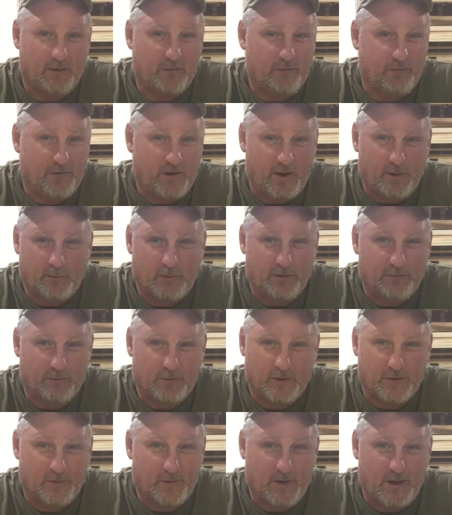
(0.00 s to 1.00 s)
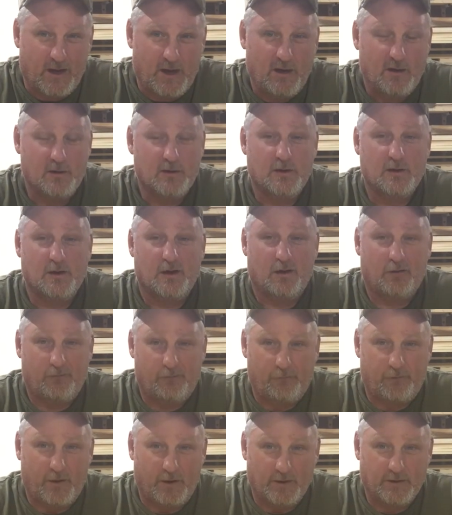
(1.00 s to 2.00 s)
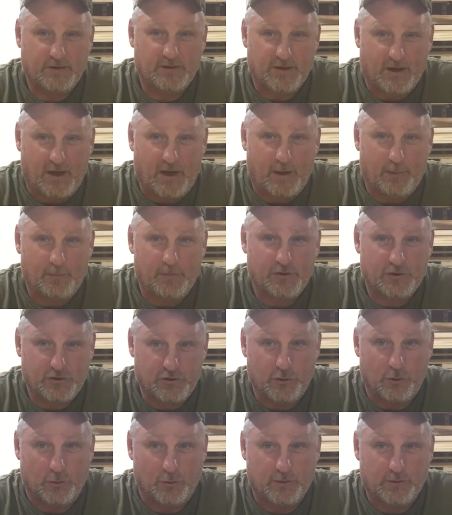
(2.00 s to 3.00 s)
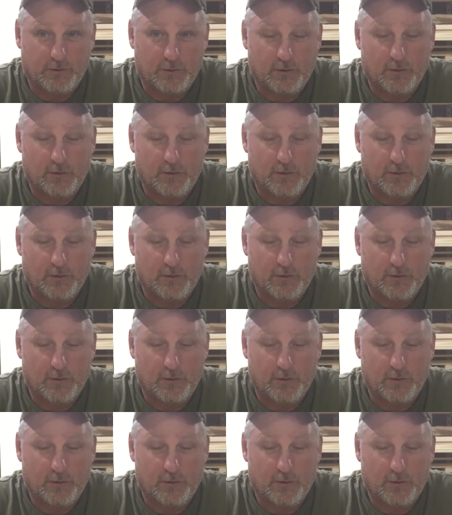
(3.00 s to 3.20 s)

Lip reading: a family-friendly, fun type shoot.